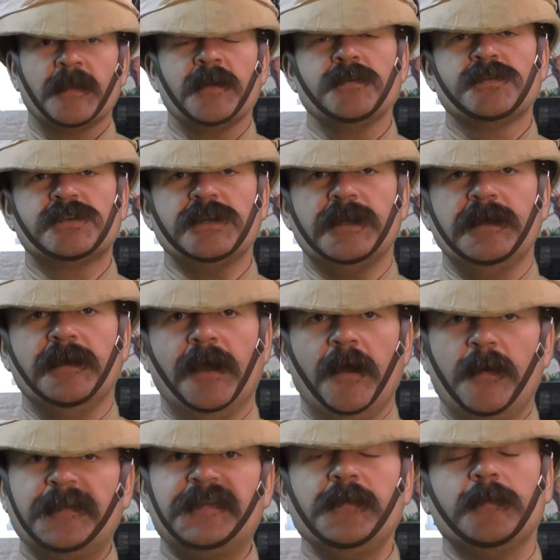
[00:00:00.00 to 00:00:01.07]
You see,
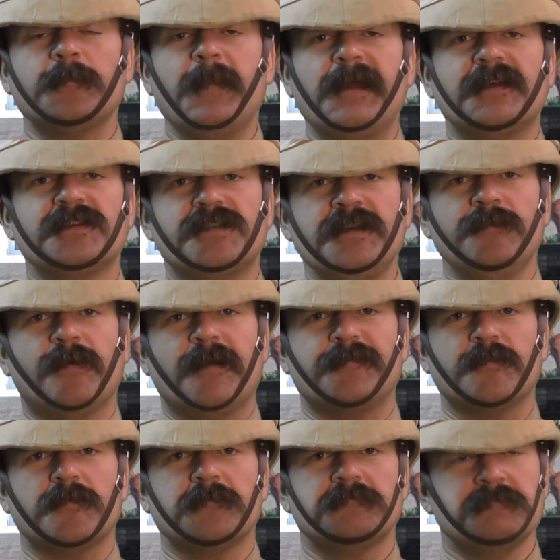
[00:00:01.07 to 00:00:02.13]
with the old magazine
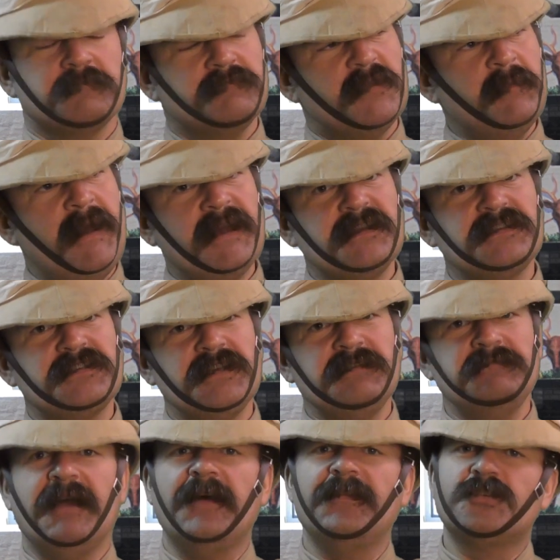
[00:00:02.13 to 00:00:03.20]
rifle, the
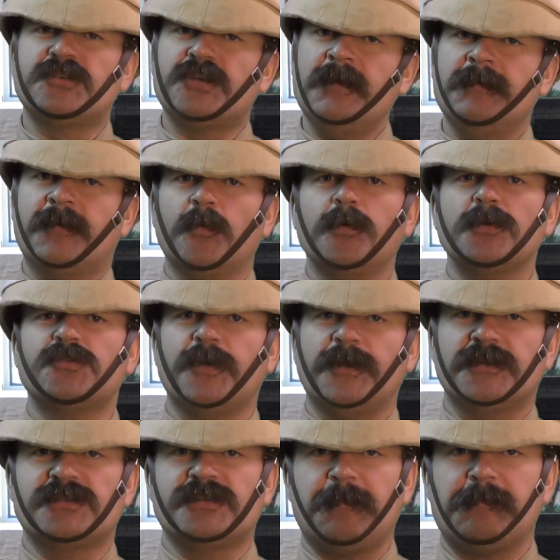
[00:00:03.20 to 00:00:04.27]
magazine and the chamber were
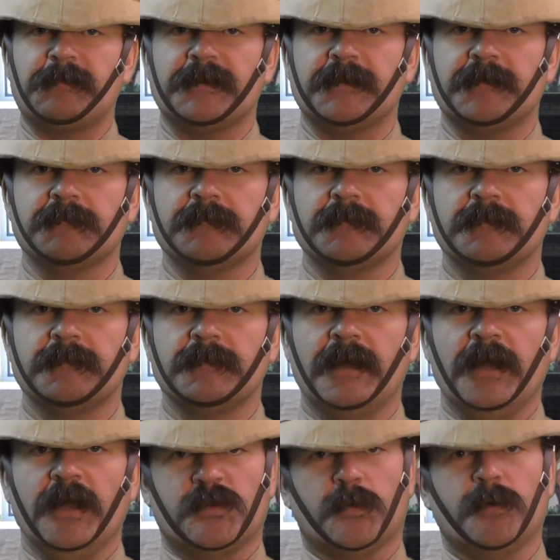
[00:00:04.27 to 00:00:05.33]
treated separately.
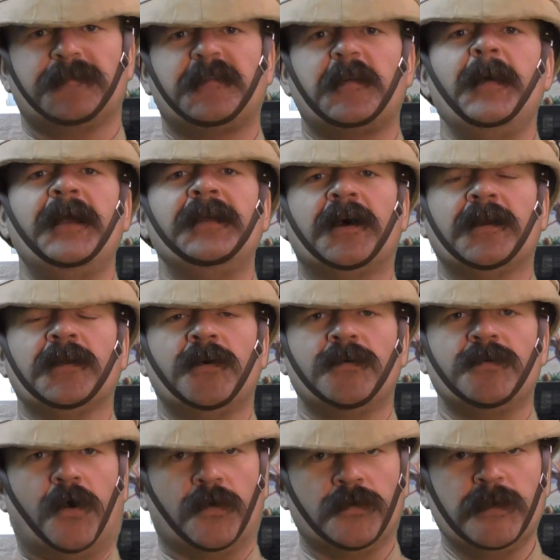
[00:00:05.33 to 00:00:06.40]
The word of command
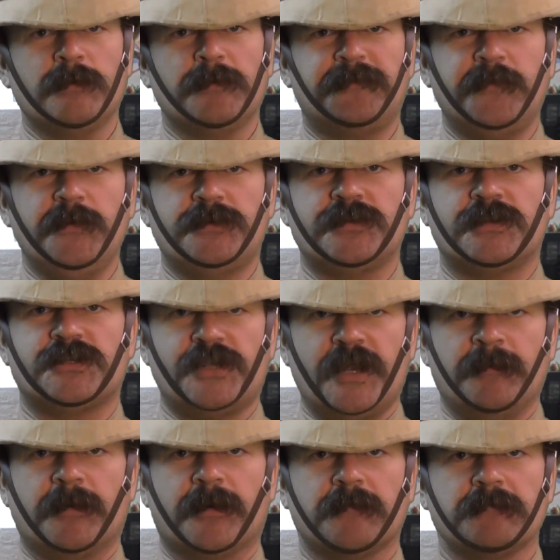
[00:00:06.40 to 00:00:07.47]
unload only referred to the
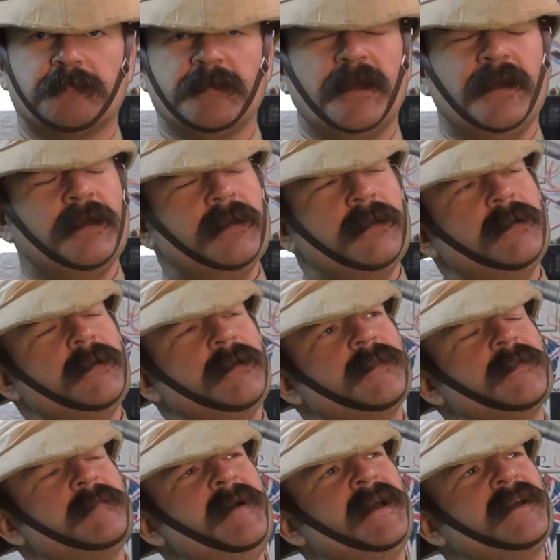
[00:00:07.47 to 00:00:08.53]
chamber.
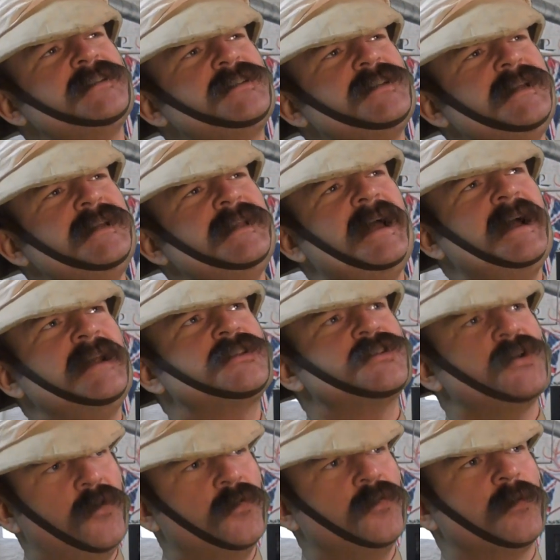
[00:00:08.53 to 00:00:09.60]
The magazine had its
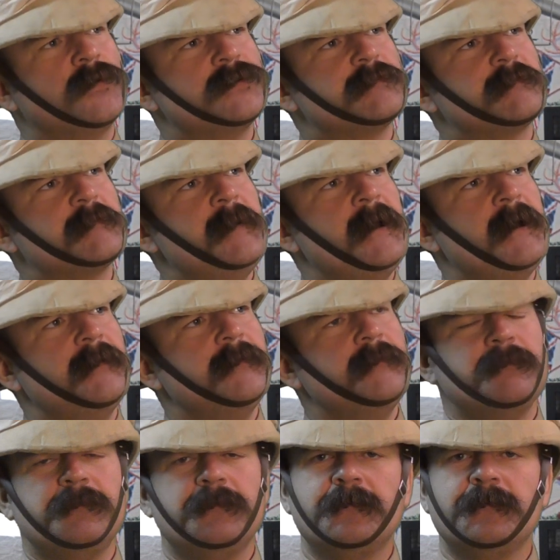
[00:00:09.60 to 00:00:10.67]
own words of command.
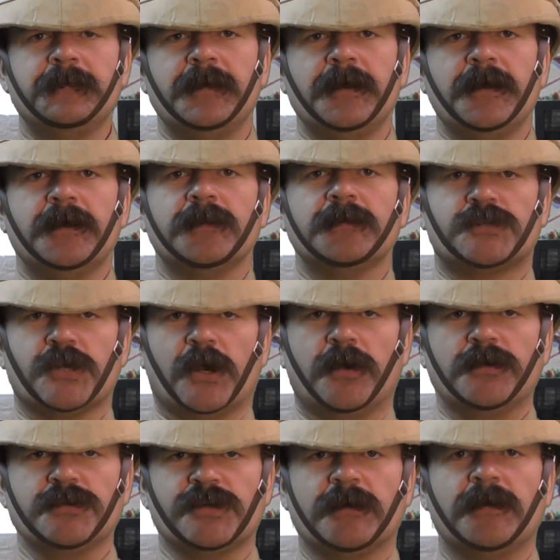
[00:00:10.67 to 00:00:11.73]

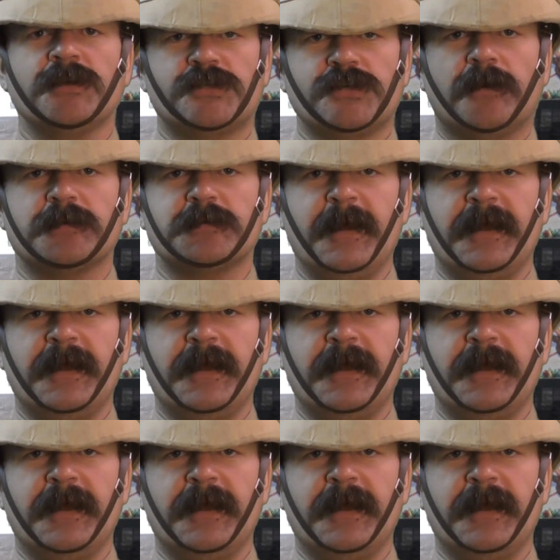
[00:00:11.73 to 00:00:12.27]
Charge or uncharged